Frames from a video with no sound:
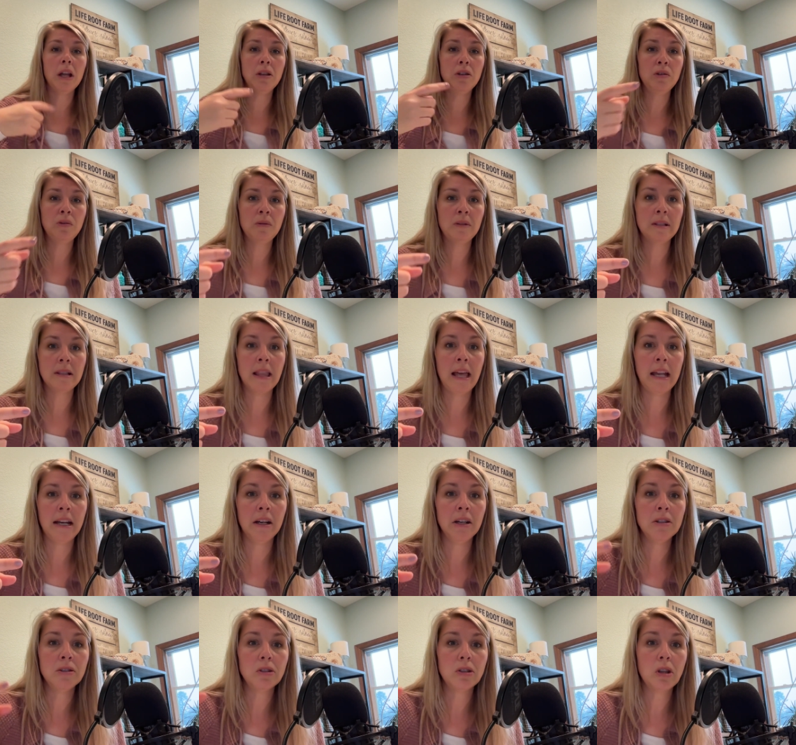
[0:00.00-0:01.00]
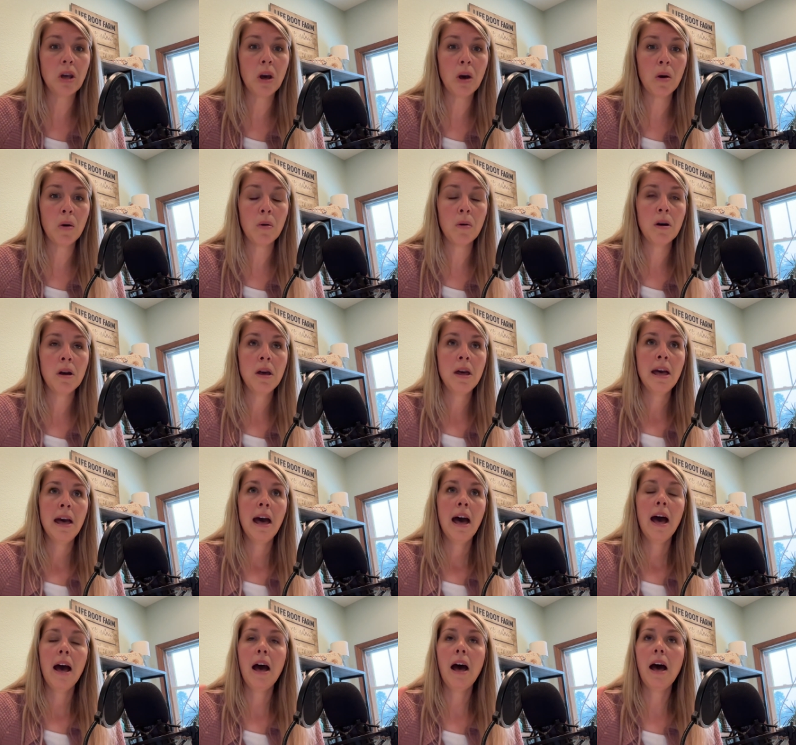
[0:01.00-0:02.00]
a newsletter. So
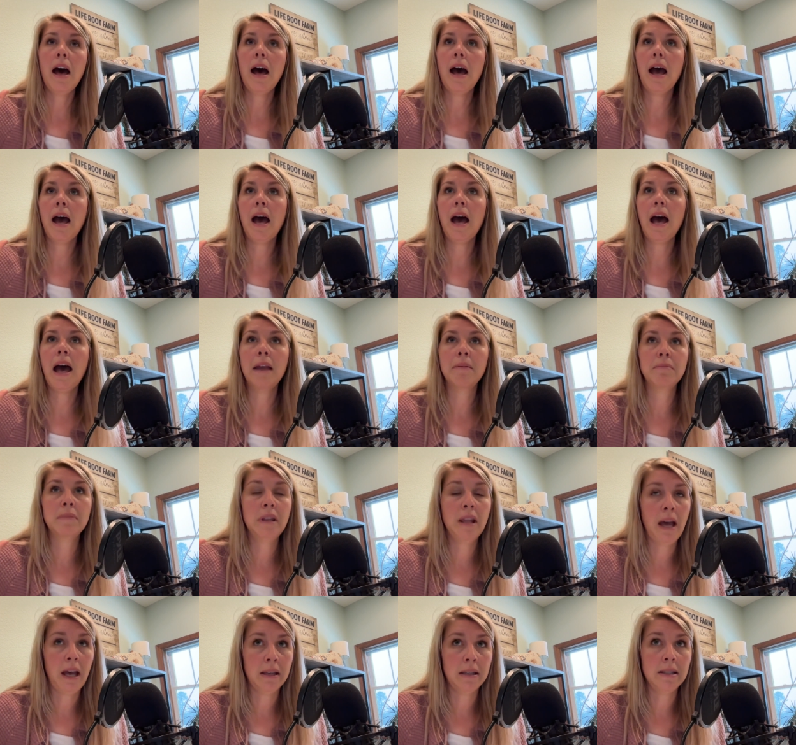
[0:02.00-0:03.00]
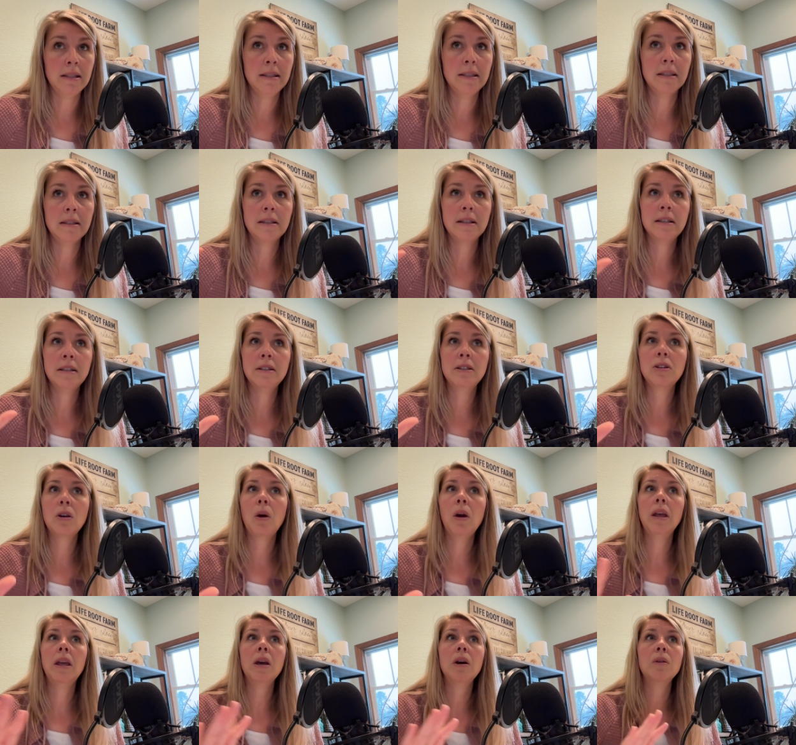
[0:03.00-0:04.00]
I'm not consistent. So
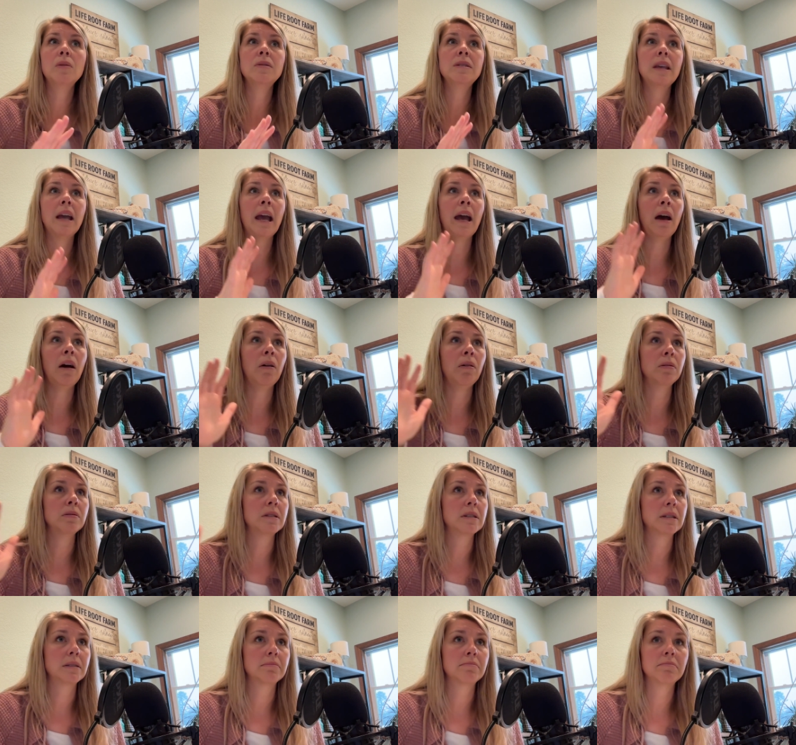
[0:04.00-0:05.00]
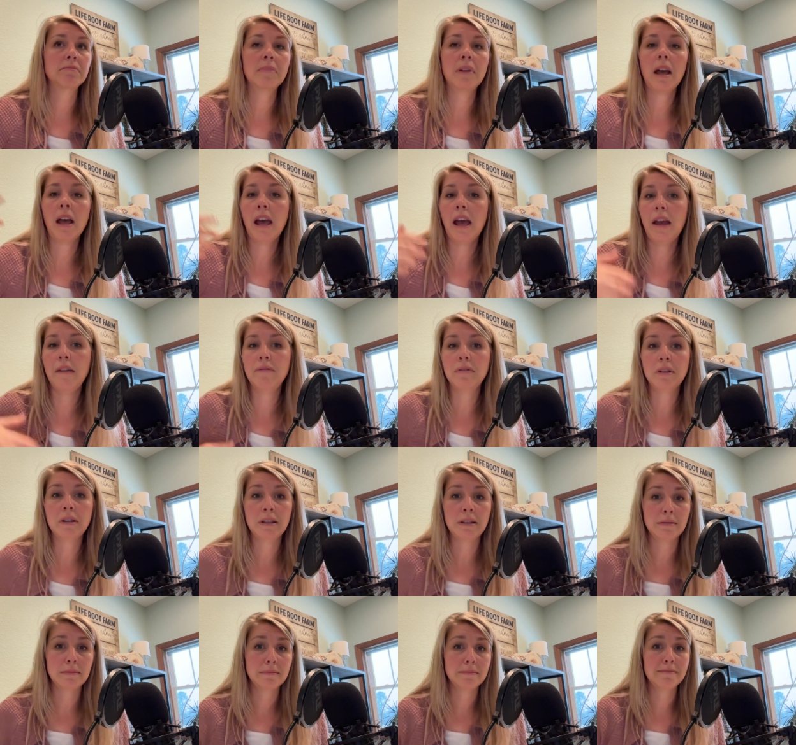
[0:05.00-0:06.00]
it goes out
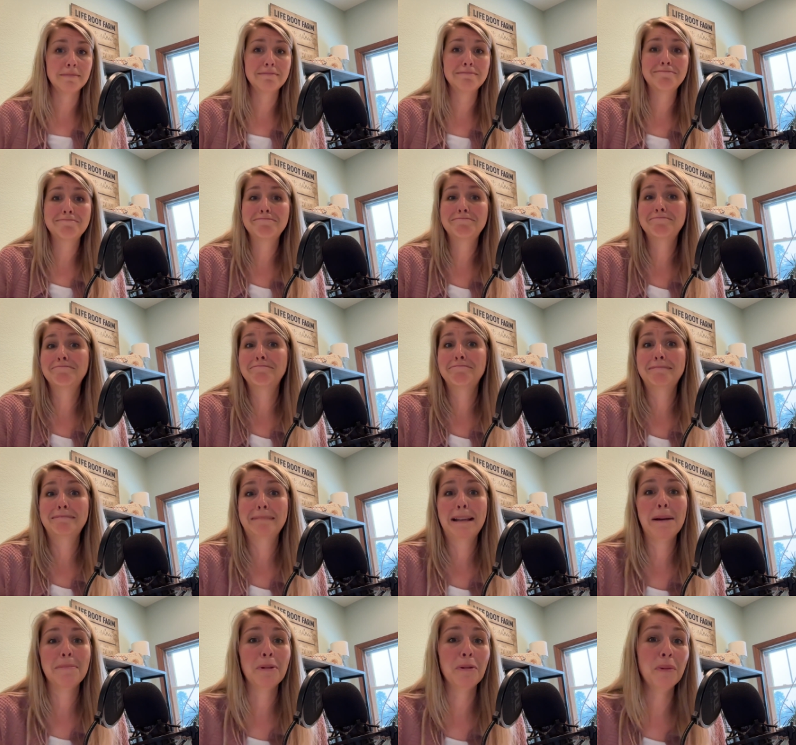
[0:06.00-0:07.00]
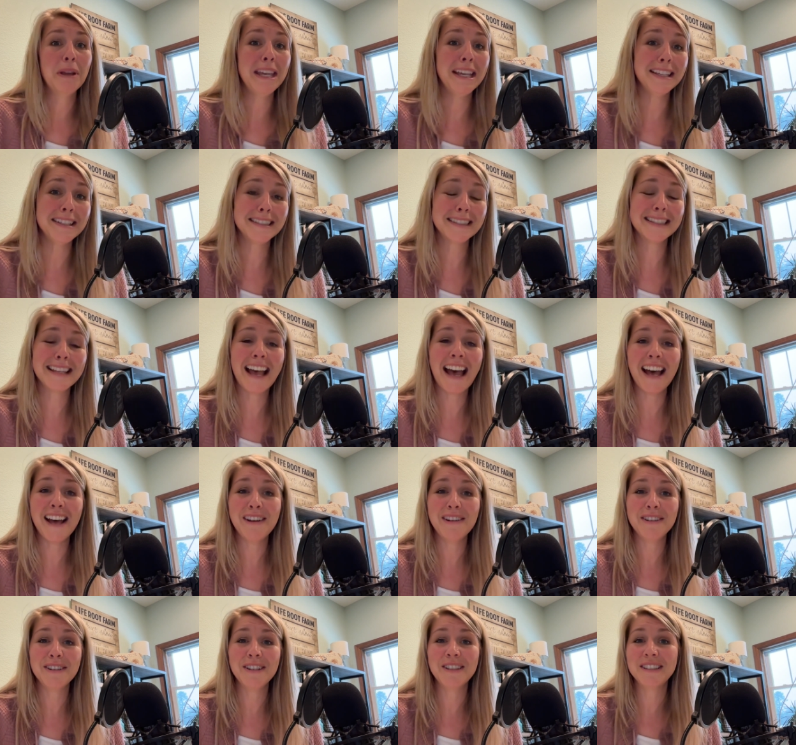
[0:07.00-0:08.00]
every couple weeks.
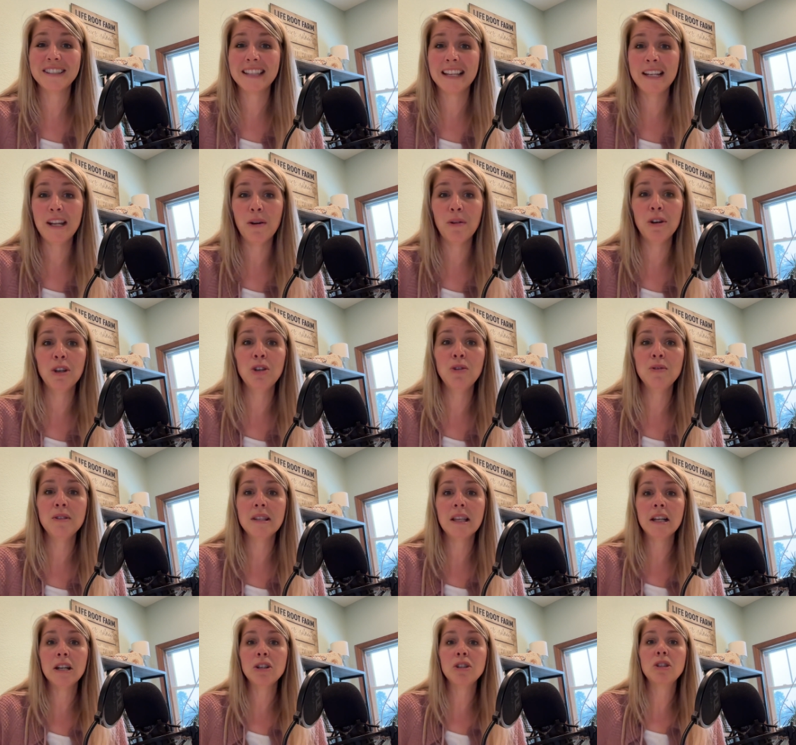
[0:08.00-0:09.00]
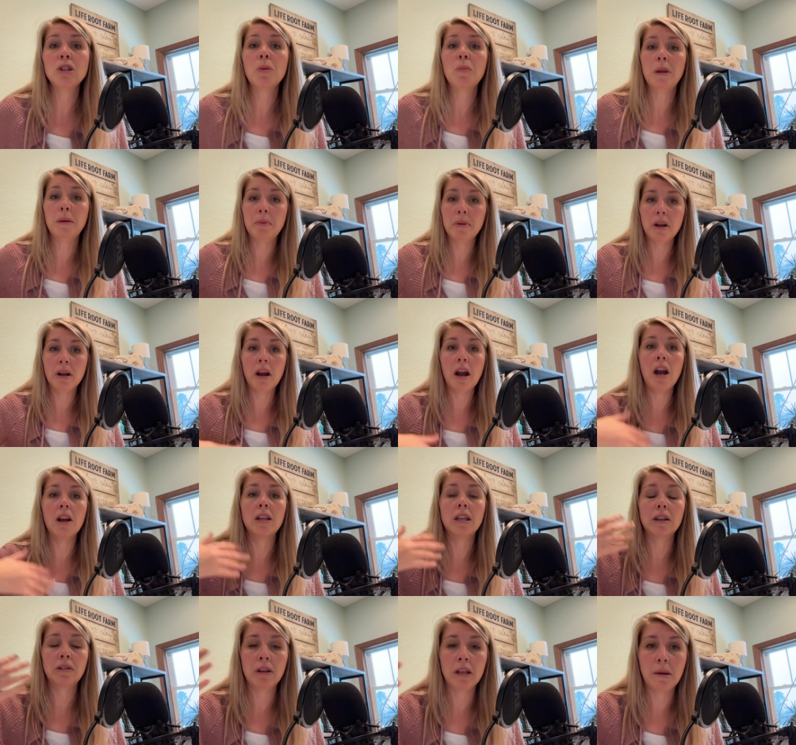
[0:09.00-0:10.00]
I'll send out a newsletter so people are
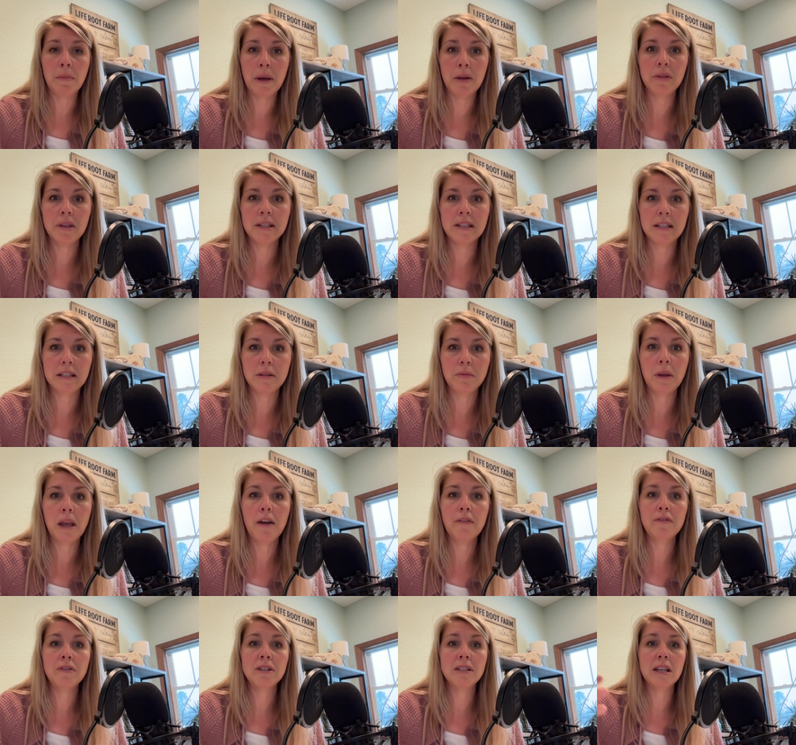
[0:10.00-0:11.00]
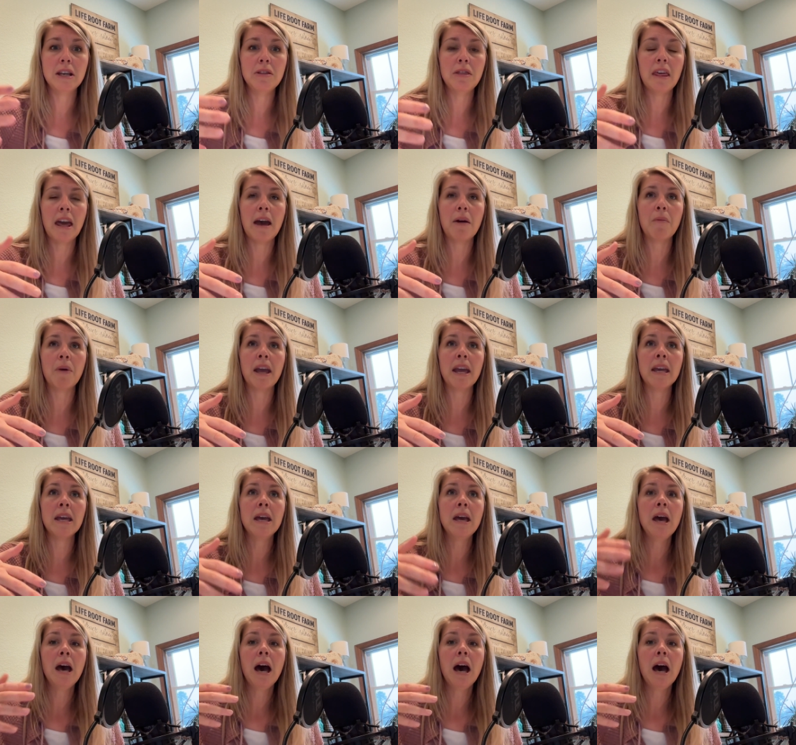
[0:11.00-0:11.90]
hearing about the seeds we have for sale that way.